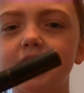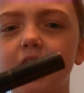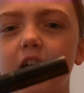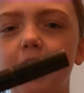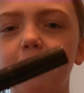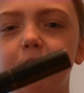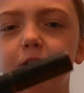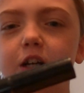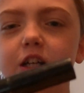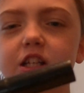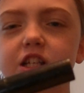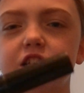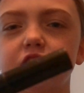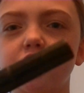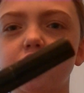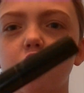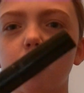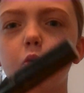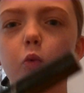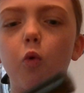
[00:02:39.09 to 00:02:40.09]
cover because it's
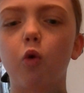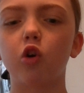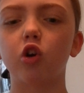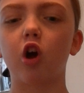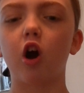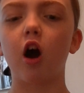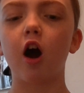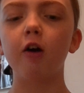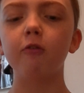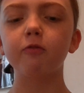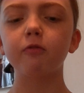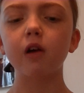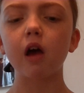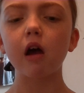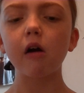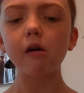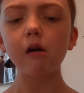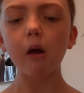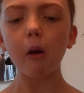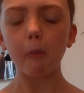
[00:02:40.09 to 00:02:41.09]
so worn off,
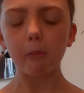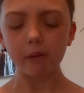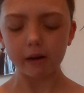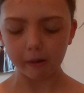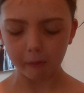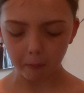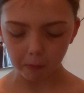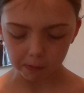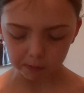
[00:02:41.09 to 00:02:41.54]
but